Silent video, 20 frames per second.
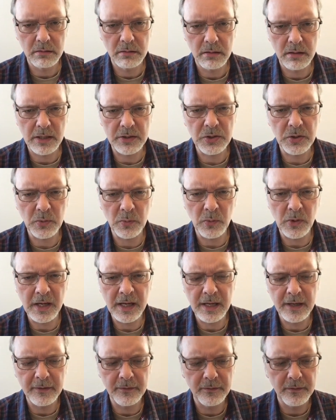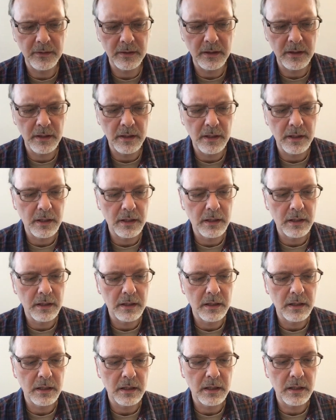That's your wife.
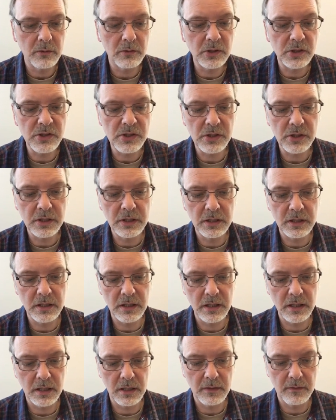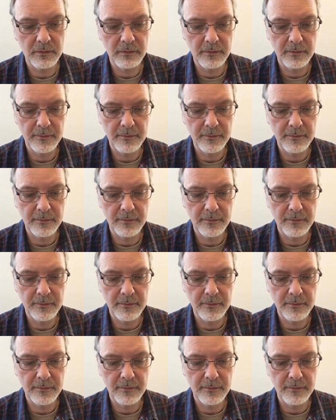I wasn't good enough.